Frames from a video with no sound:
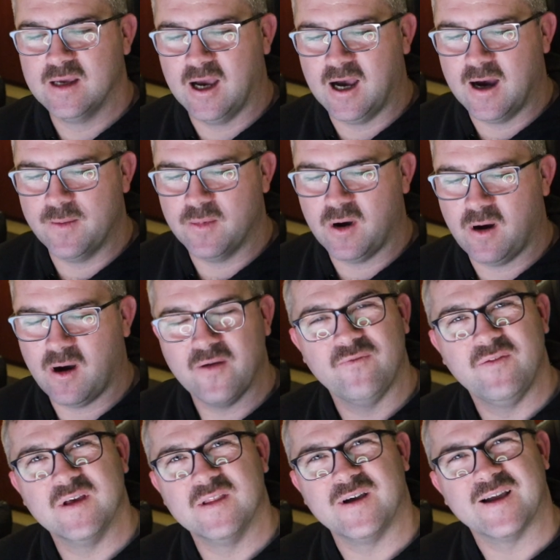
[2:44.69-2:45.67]
Um, I
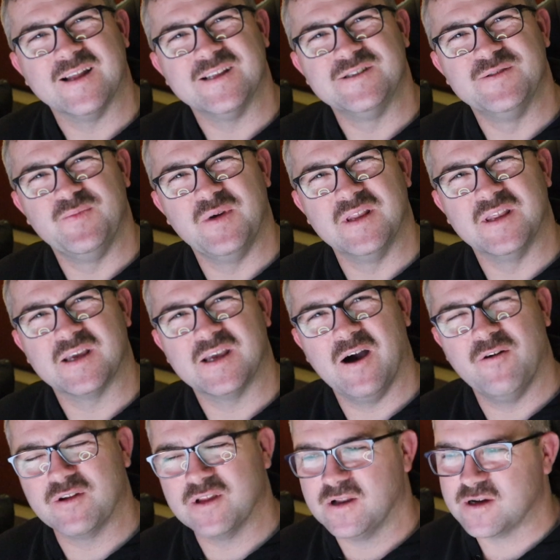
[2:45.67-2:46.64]
feel like it's the bit of the
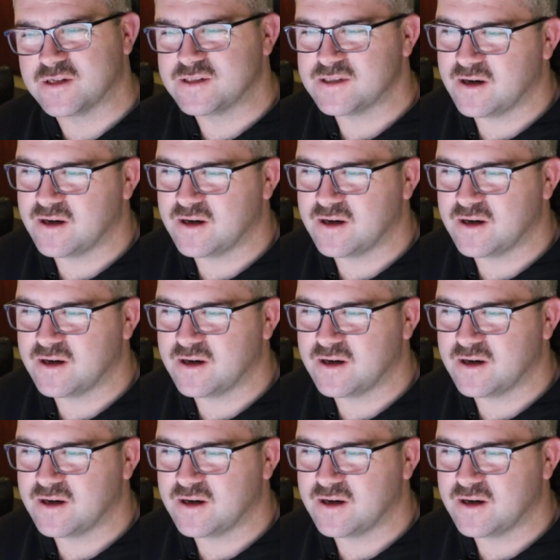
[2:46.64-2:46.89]
Goldilocks